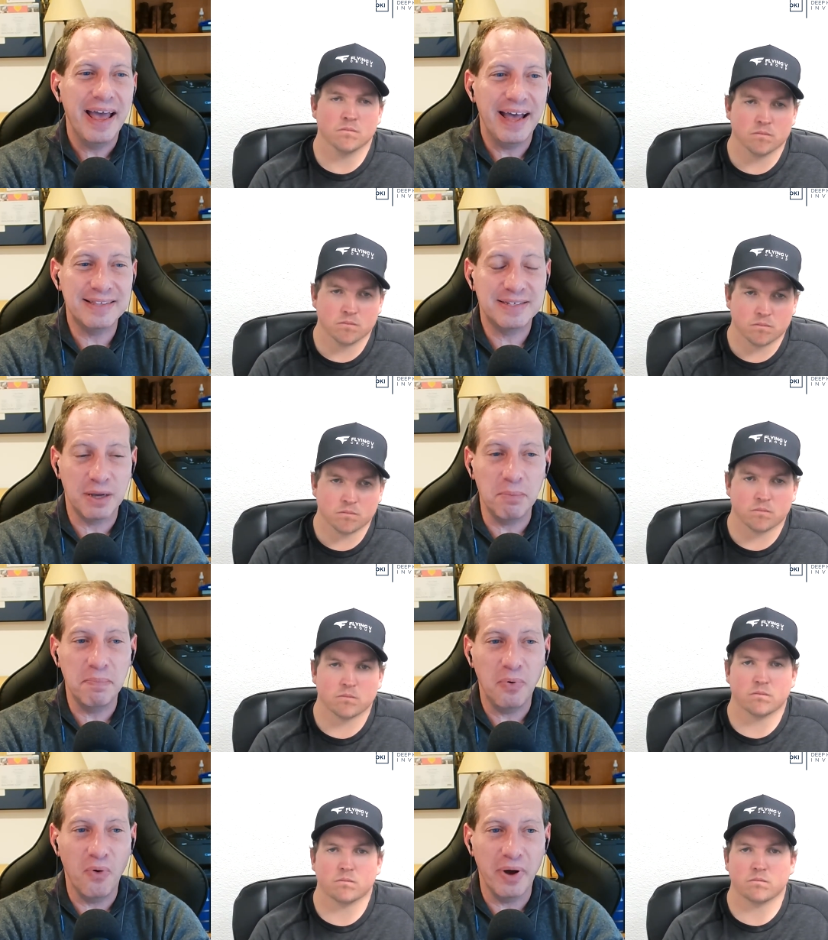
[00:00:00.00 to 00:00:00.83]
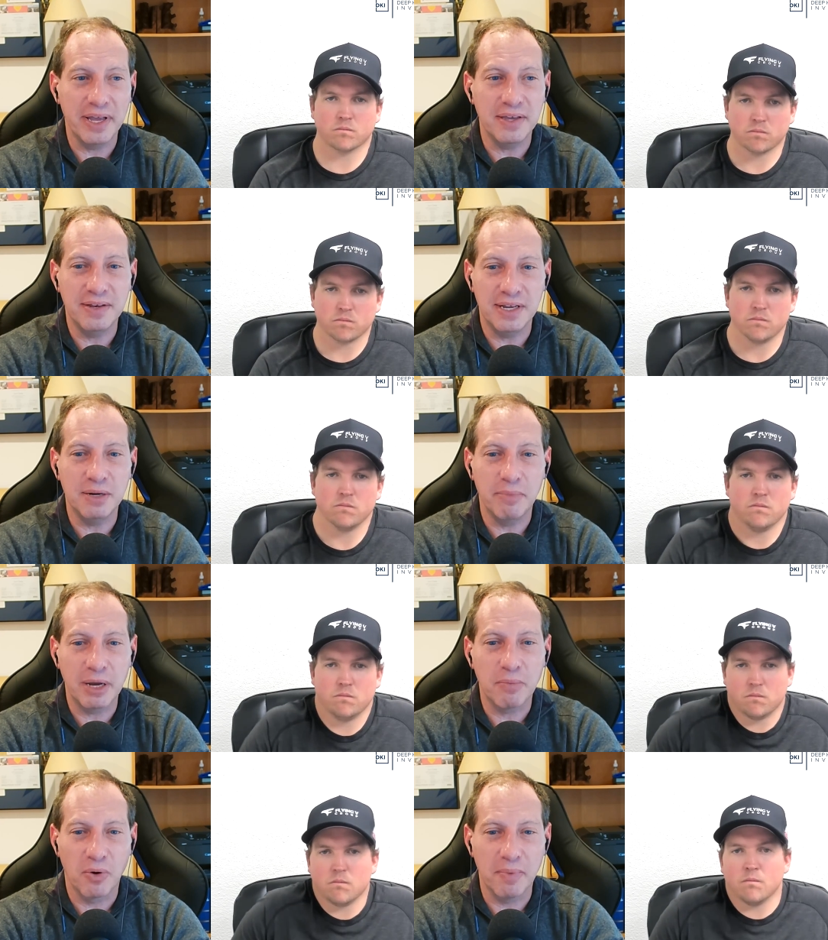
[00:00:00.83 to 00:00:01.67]
Speaker 1: At some point, you need to
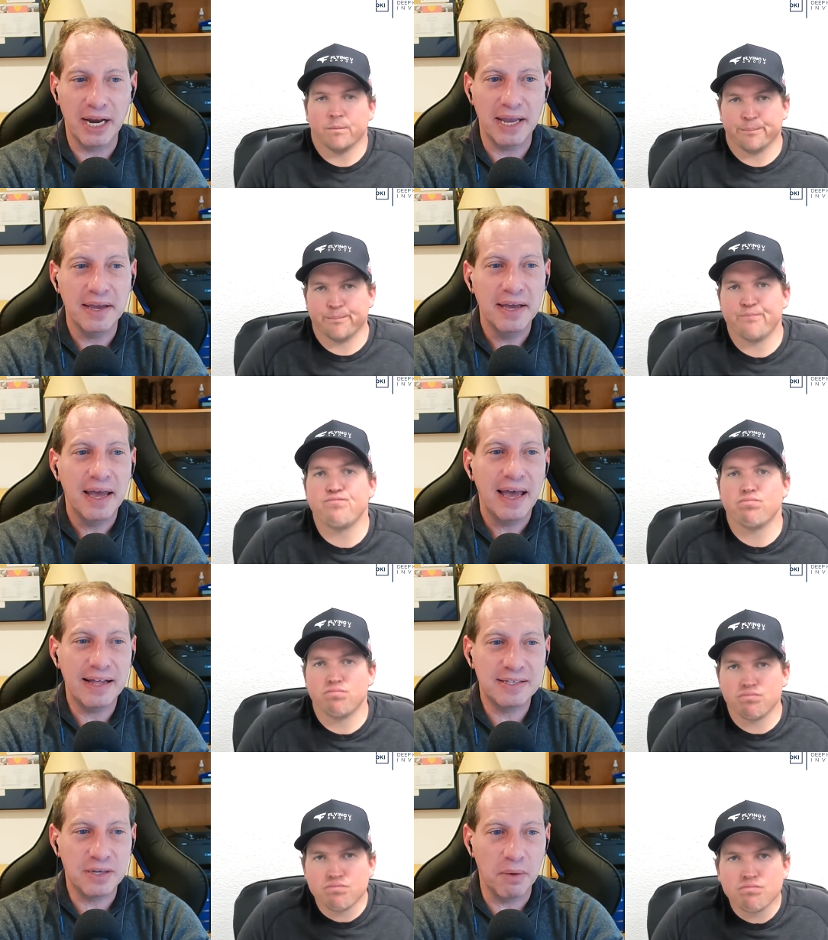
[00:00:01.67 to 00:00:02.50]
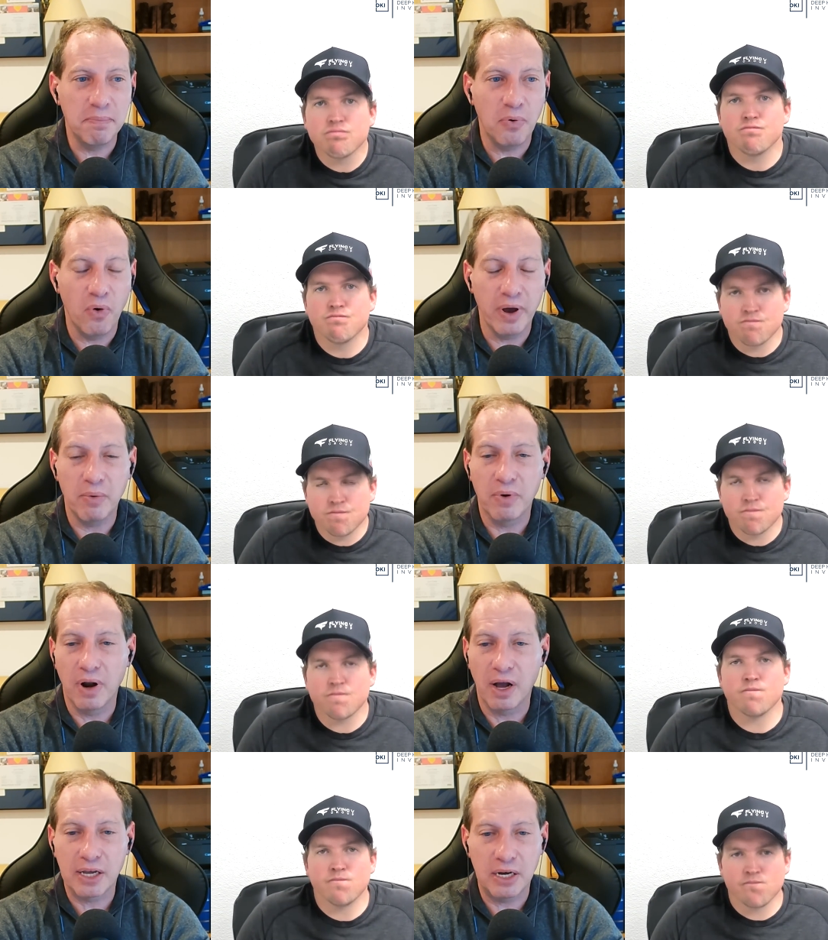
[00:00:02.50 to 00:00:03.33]
make more money. At some point,
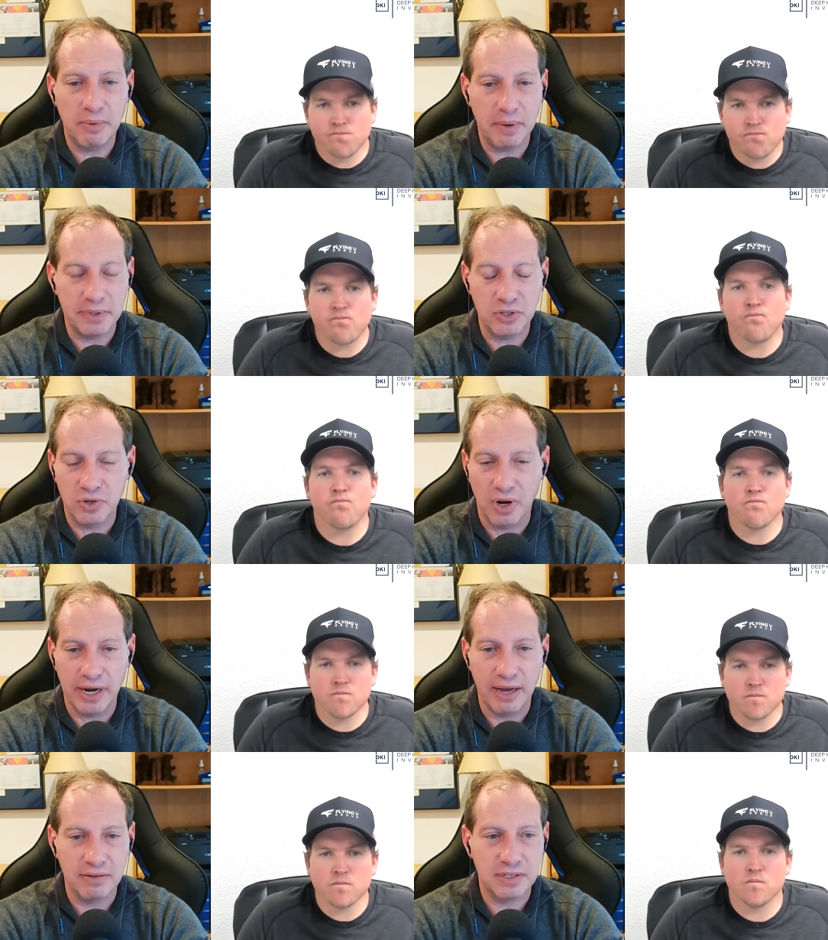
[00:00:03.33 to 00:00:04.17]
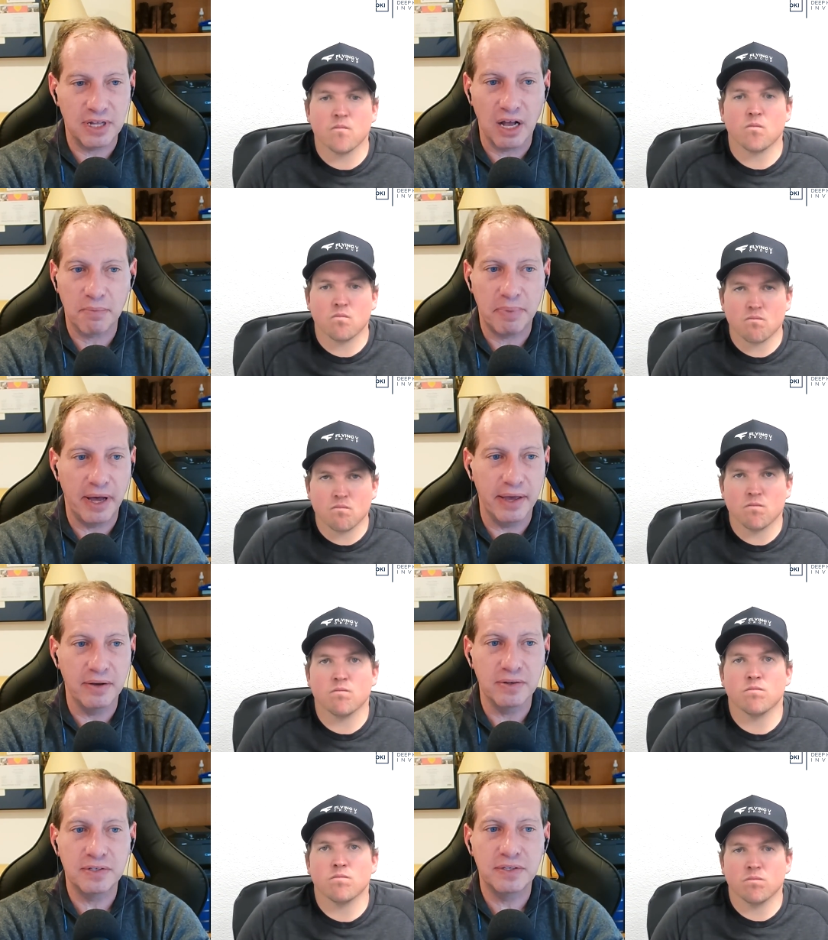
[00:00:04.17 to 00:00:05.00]
we're not going to be able to draw down
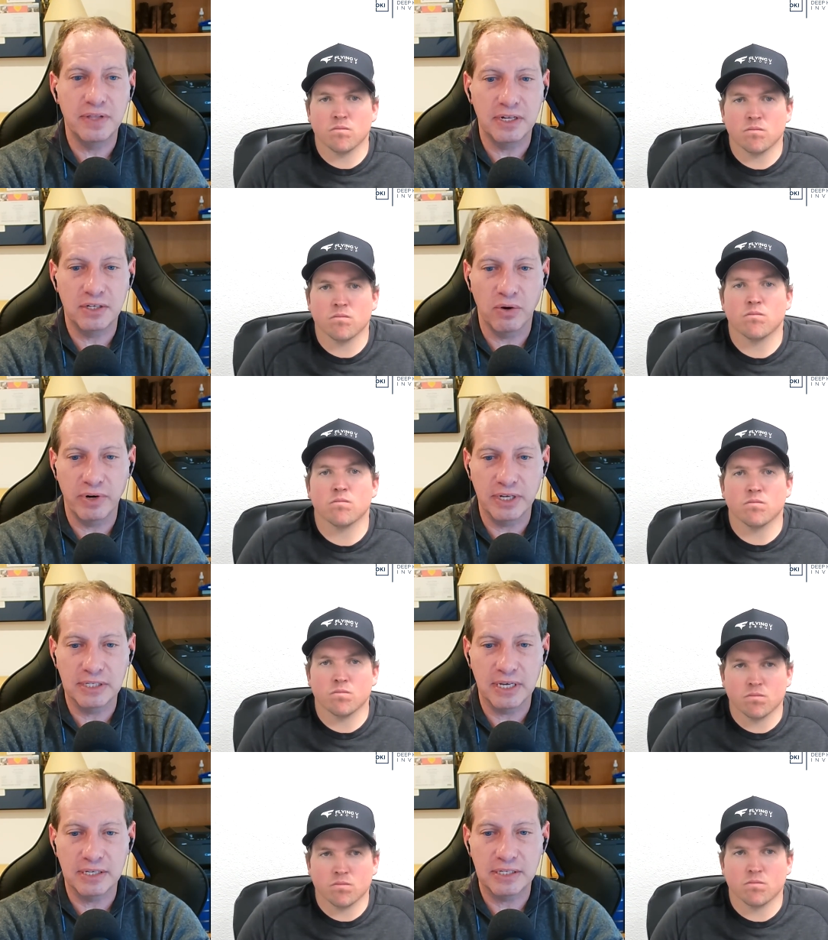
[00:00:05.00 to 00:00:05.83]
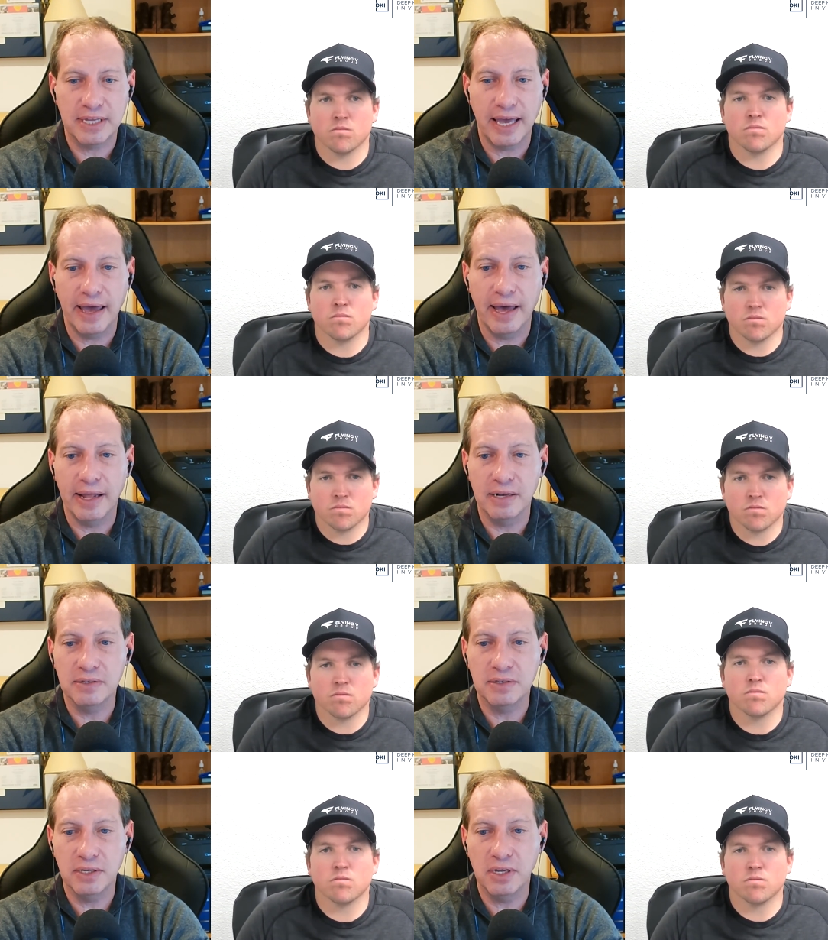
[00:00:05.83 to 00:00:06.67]
stockpiles that don't exist.
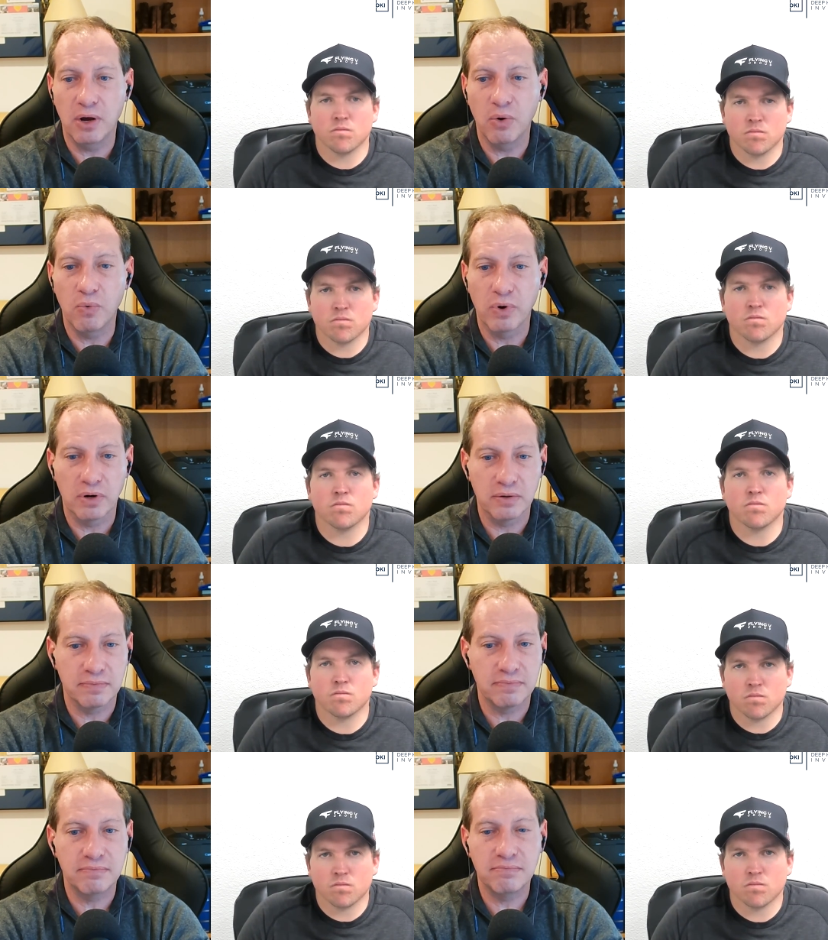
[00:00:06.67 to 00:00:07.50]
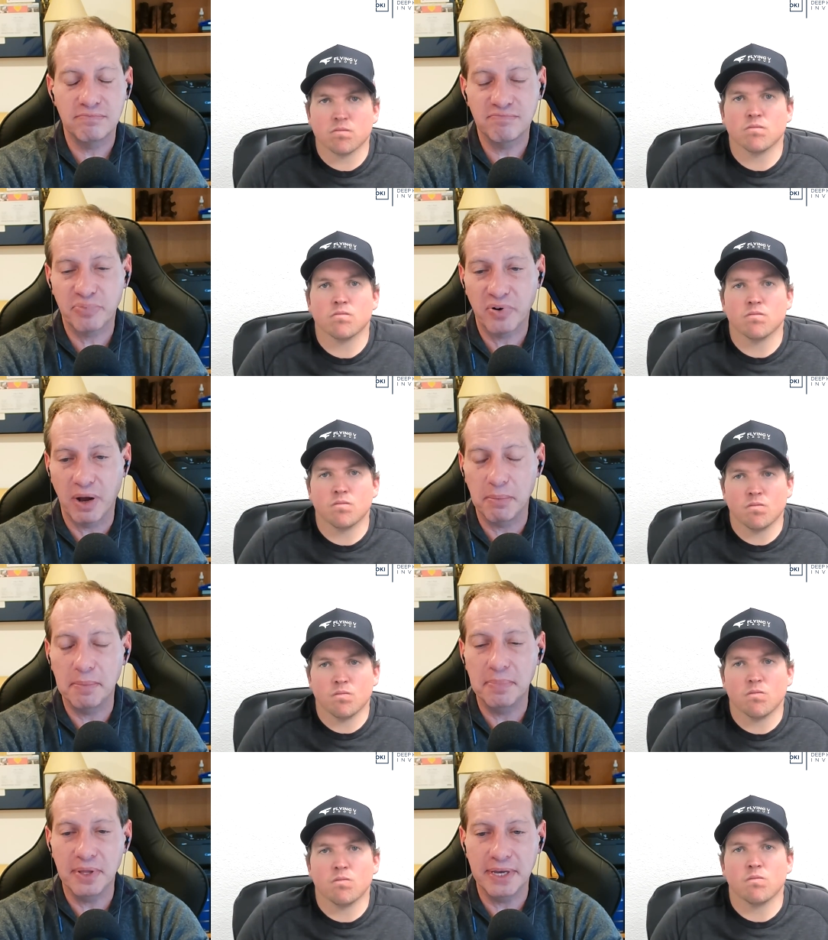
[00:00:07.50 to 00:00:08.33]
And, you know, we're
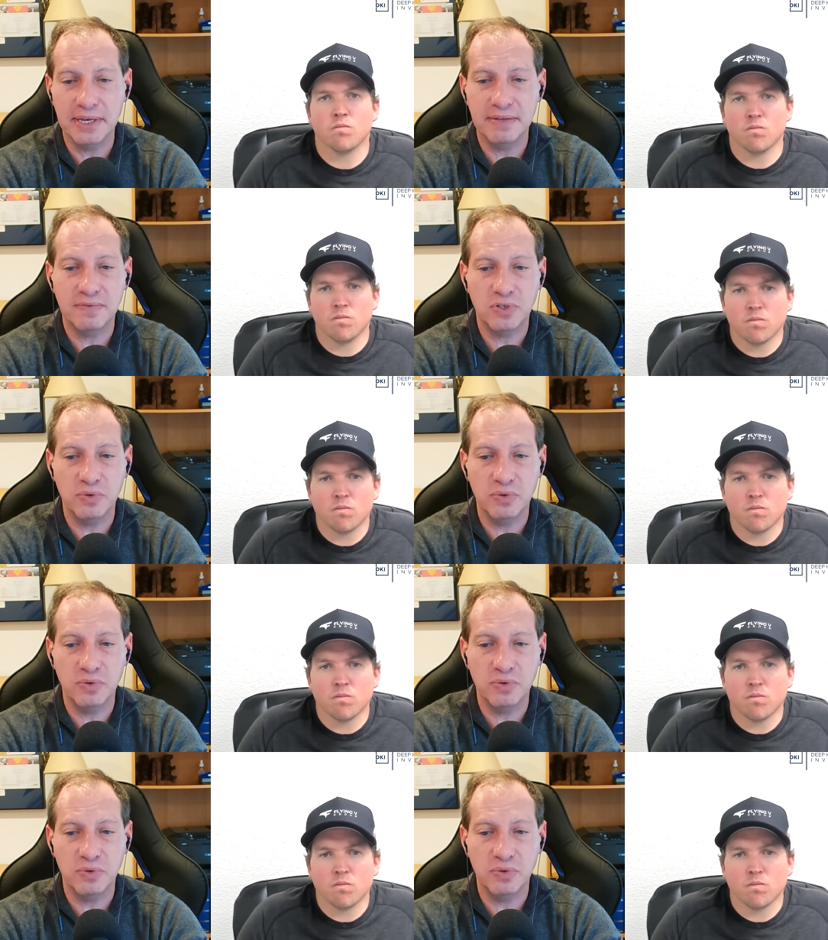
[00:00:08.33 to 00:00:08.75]
probably 2